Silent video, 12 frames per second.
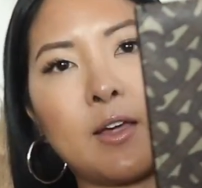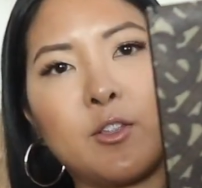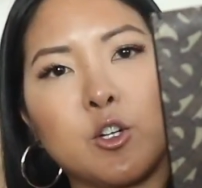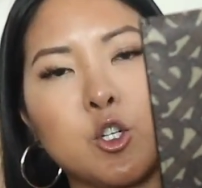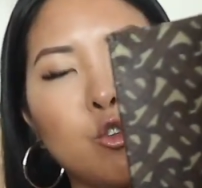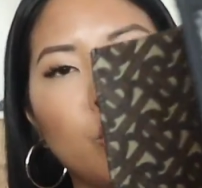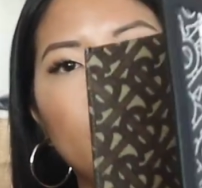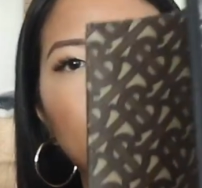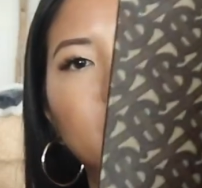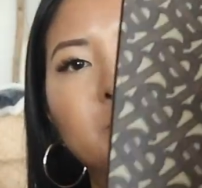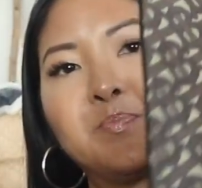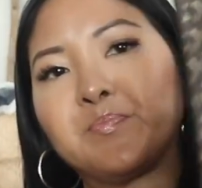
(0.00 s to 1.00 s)
leather
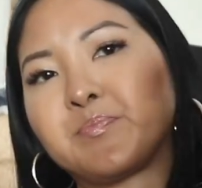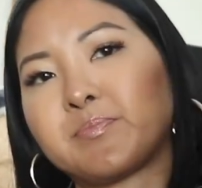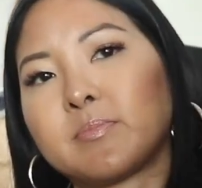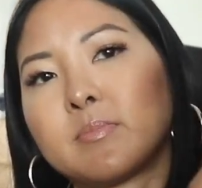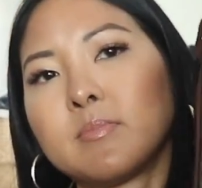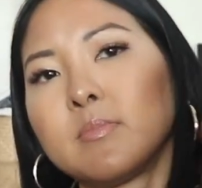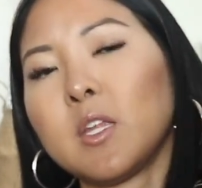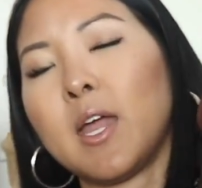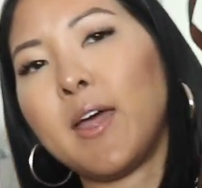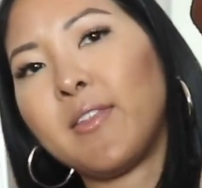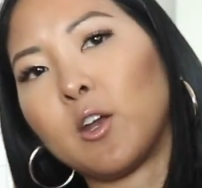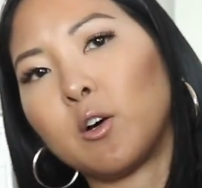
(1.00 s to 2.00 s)
trim,
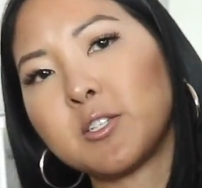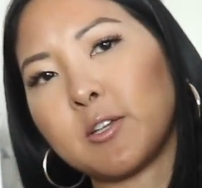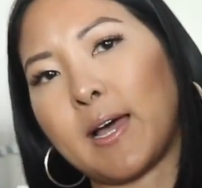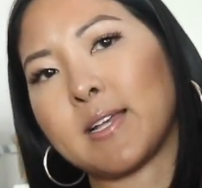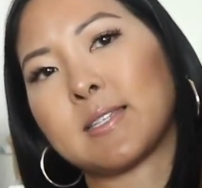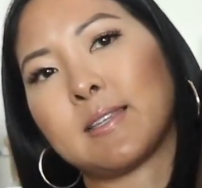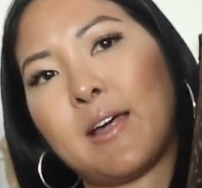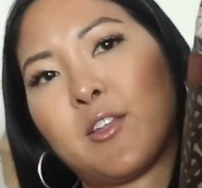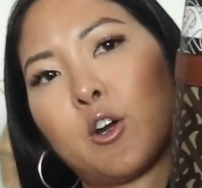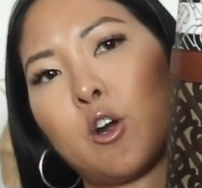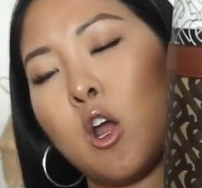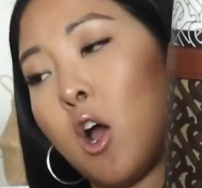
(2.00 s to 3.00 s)
and it also has
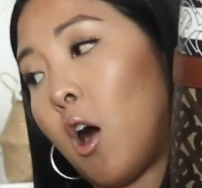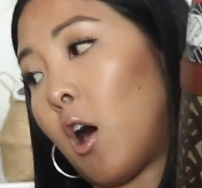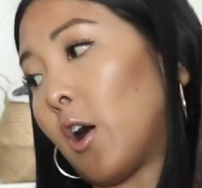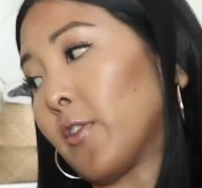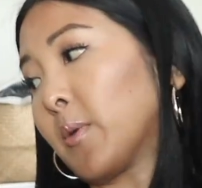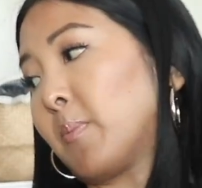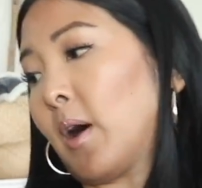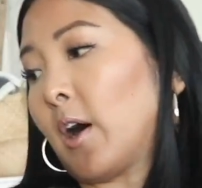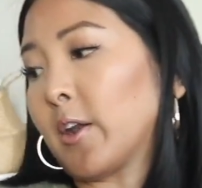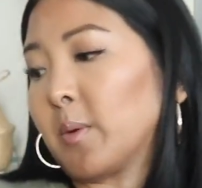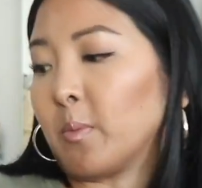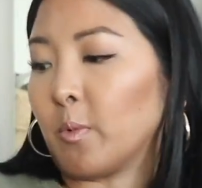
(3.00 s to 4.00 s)
leather on the
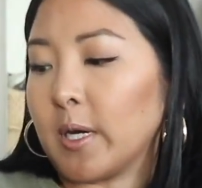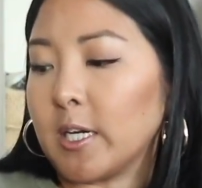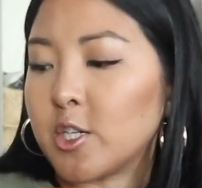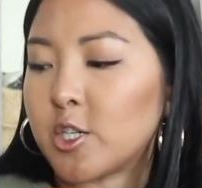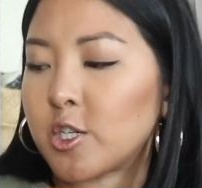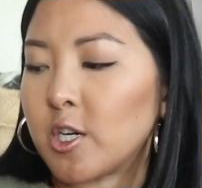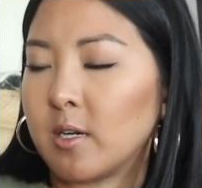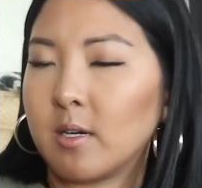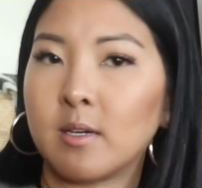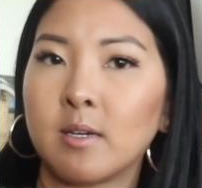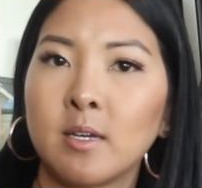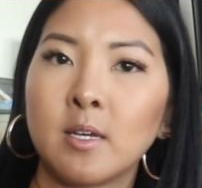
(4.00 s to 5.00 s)
bottom, which
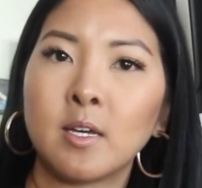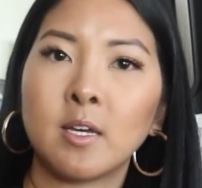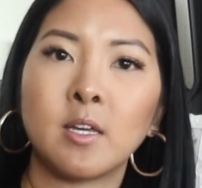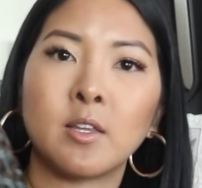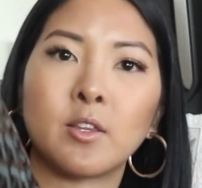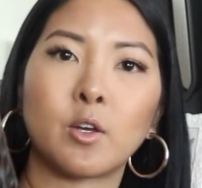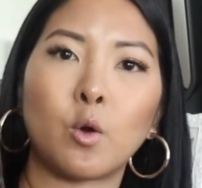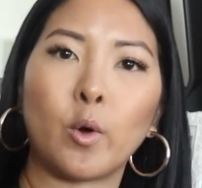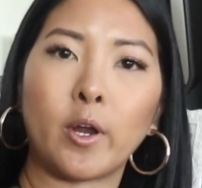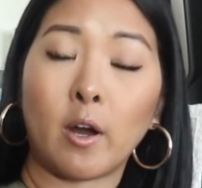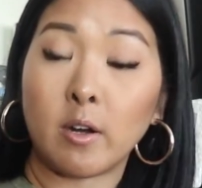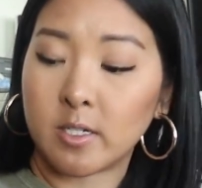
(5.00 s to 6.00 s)
the
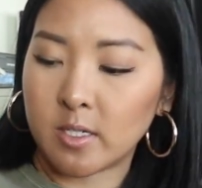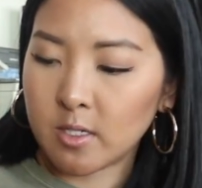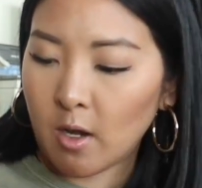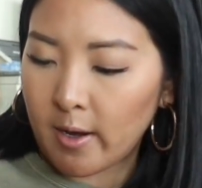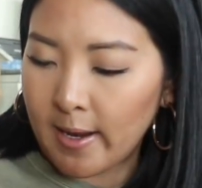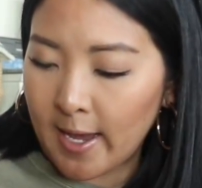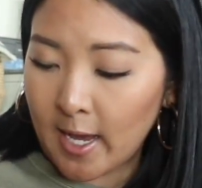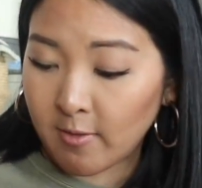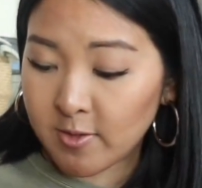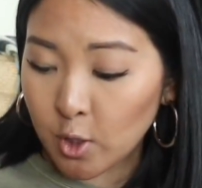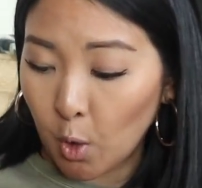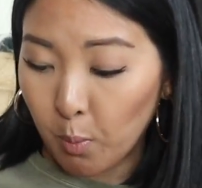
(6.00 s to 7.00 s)
Goyard does not
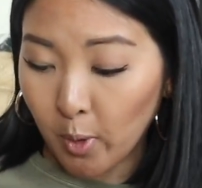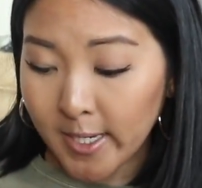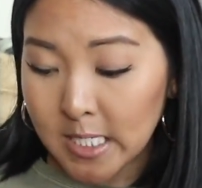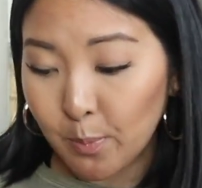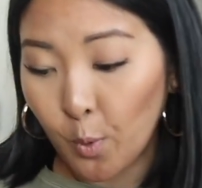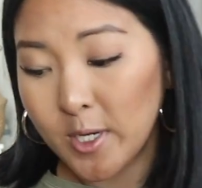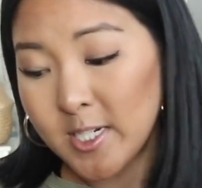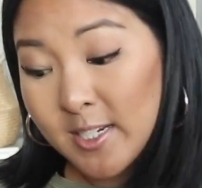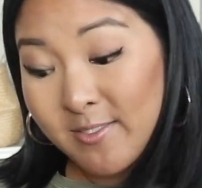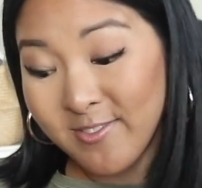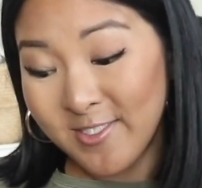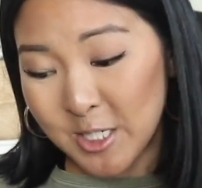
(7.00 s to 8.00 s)
have. So price point
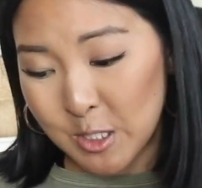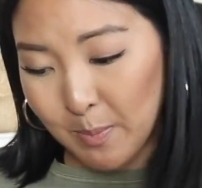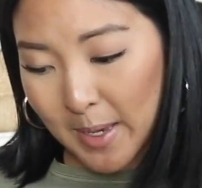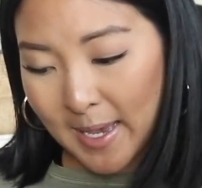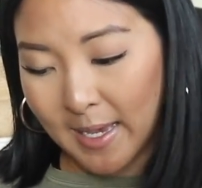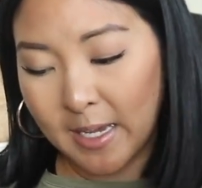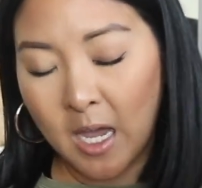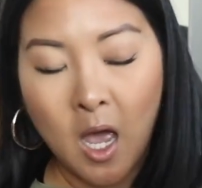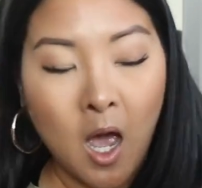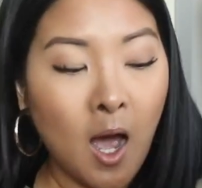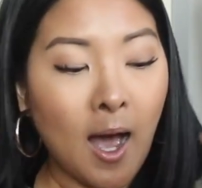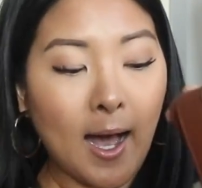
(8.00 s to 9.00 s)
of this bag,
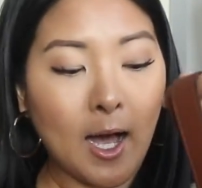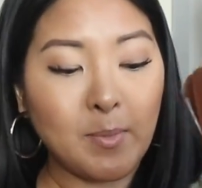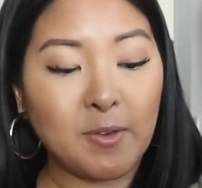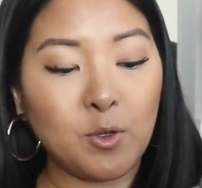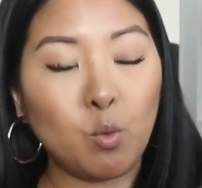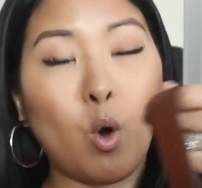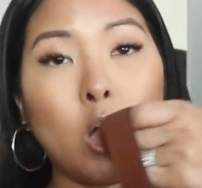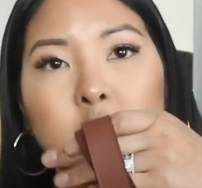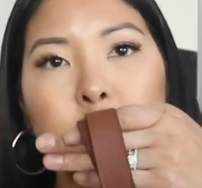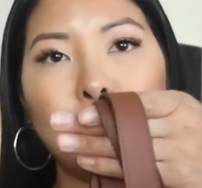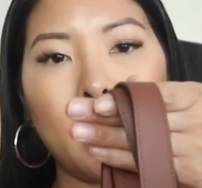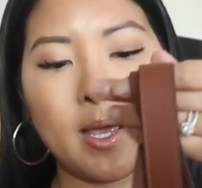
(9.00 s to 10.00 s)
if you
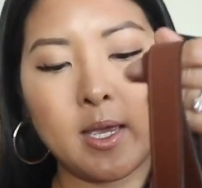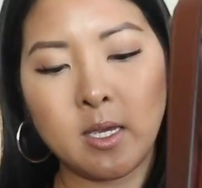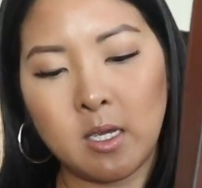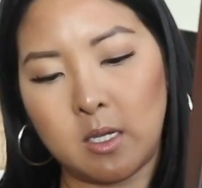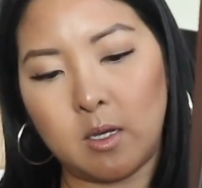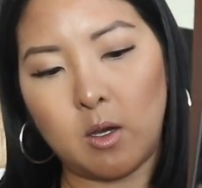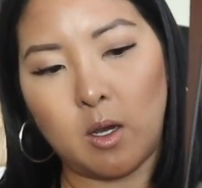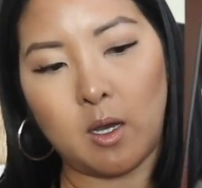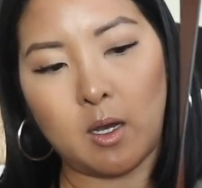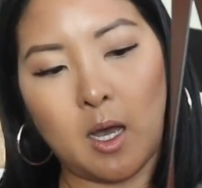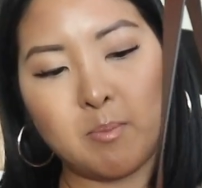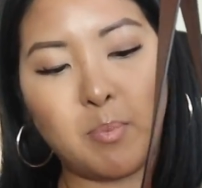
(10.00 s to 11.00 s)
watch my
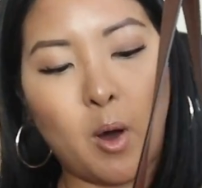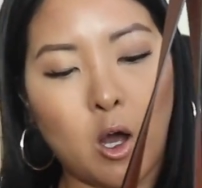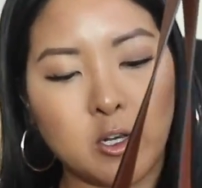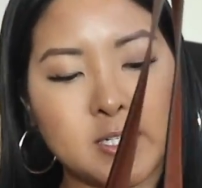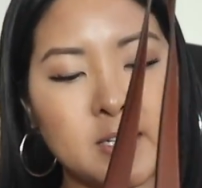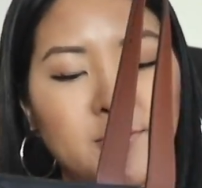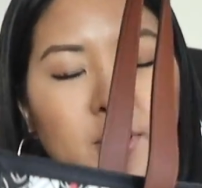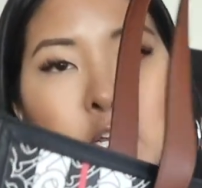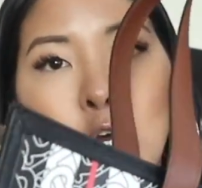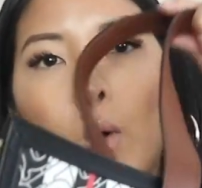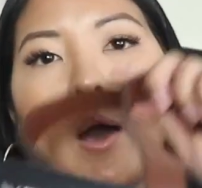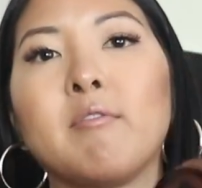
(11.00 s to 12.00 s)
unboxing
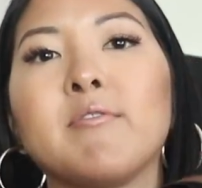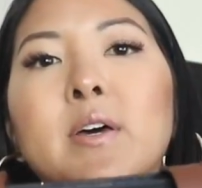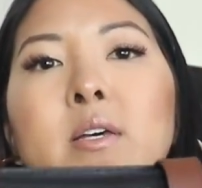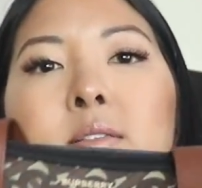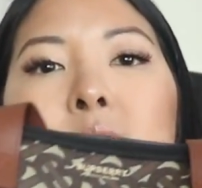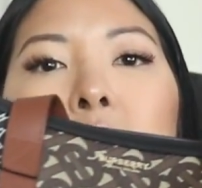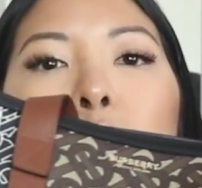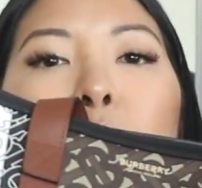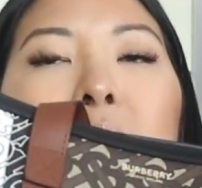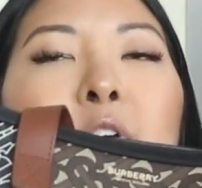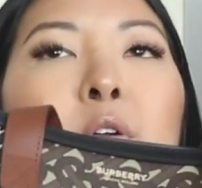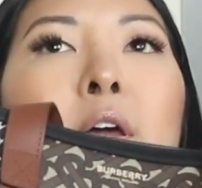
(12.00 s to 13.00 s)
video of this, then you would
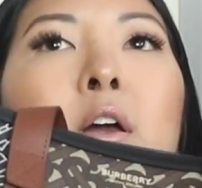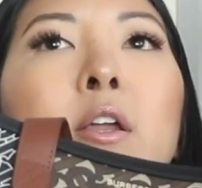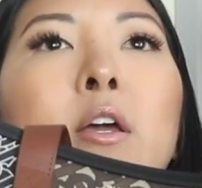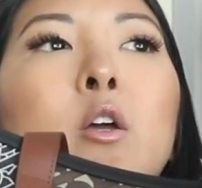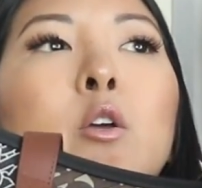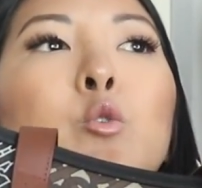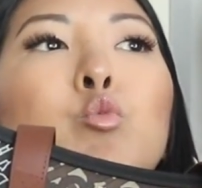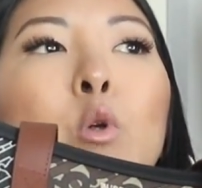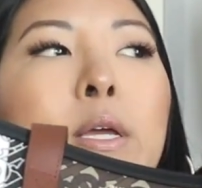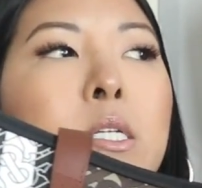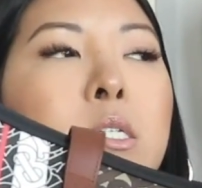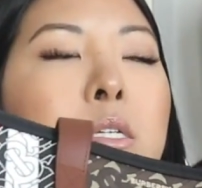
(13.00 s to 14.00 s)
have known I got a
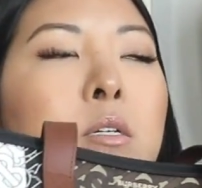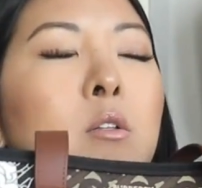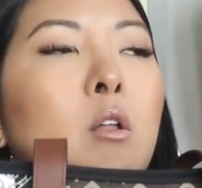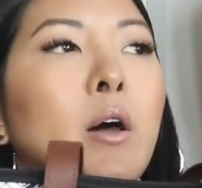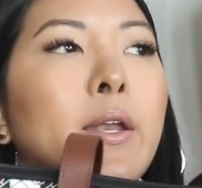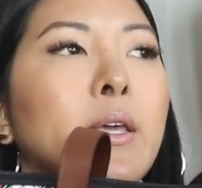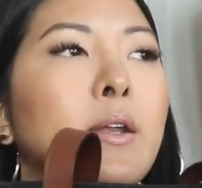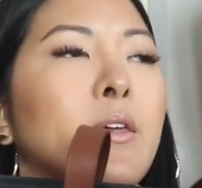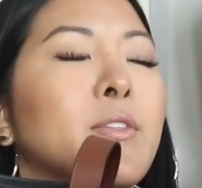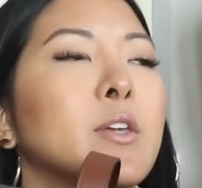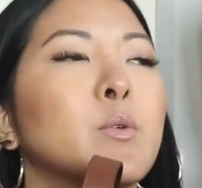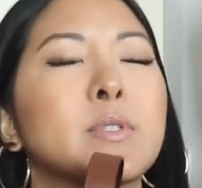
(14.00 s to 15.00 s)
great deal on it. I
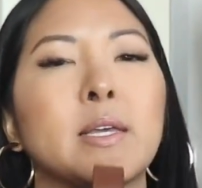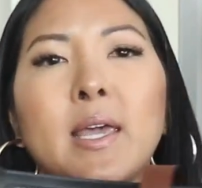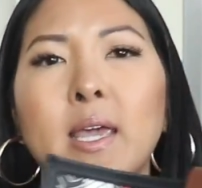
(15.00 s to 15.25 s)
think it was like